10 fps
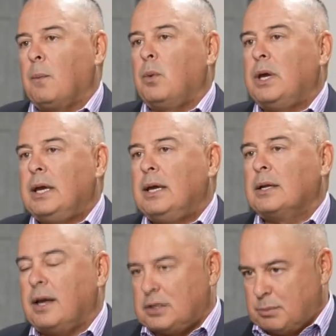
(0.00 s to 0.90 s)
We
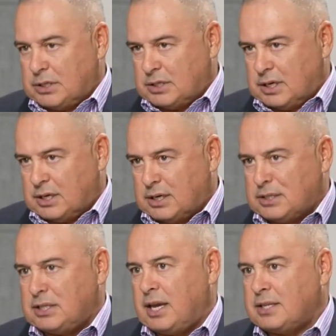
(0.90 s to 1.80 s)
like to be seen
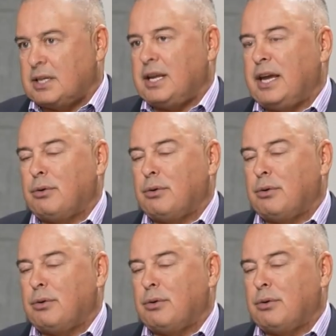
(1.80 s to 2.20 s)
as an